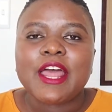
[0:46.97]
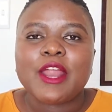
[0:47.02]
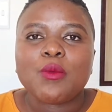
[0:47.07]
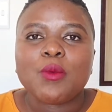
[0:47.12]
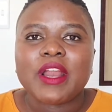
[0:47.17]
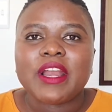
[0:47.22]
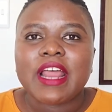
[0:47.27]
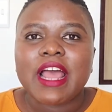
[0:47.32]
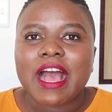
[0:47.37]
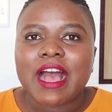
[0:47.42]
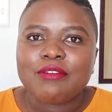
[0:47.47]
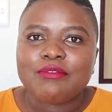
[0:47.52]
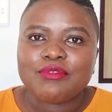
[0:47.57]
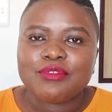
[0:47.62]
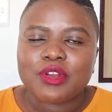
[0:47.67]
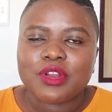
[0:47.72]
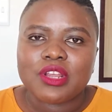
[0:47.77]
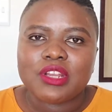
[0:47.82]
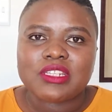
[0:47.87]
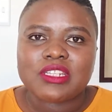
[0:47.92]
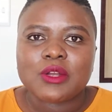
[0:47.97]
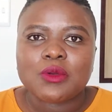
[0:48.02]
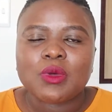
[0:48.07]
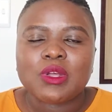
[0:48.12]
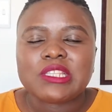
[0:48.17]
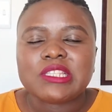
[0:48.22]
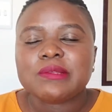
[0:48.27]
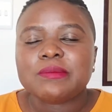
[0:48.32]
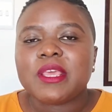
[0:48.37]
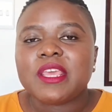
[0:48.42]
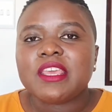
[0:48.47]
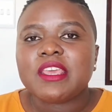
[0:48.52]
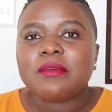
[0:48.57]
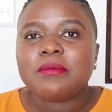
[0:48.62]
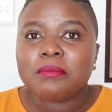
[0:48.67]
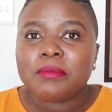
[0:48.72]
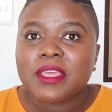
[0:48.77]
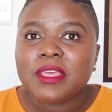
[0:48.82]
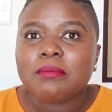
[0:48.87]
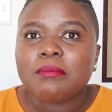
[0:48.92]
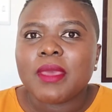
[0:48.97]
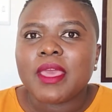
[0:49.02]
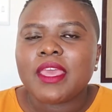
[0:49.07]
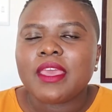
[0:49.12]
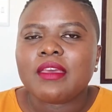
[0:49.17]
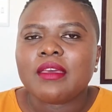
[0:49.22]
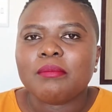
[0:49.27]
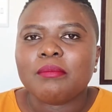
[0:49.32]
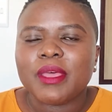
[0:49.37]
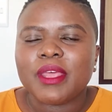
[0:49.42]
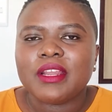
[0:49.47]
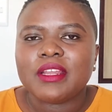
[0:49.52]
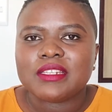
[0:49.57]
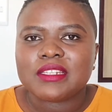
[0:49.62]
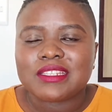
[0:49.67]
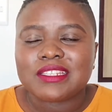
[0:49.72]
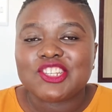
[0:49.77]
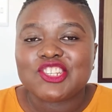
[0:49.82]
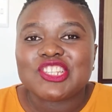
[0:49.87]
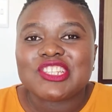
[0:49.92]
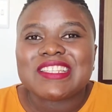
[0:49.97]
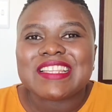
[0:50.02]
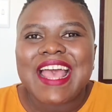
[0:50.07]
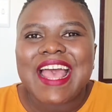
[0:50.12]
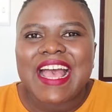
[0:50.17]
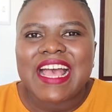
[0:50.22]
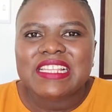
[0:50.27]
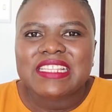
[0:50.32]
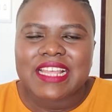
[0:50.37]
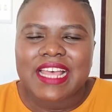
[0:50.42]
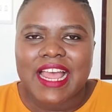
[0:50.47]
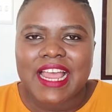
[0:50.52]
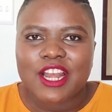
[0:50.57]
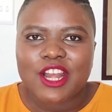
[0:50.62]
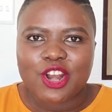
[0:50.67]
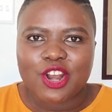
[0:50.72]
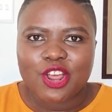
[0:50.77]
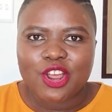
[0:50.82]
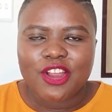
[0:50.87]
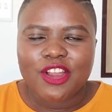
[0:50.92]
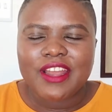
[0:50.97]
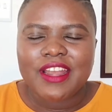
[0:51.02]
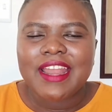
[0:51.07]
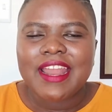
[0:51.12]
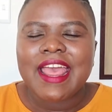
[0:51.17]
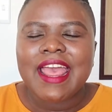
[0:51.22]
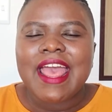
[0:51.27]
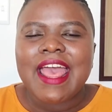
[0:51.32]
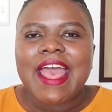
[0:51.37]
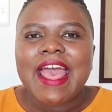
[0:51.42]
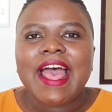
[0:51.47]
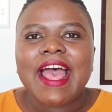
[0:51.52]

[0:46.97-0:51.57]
and what I've learned and what's making me make better decisions as I learn.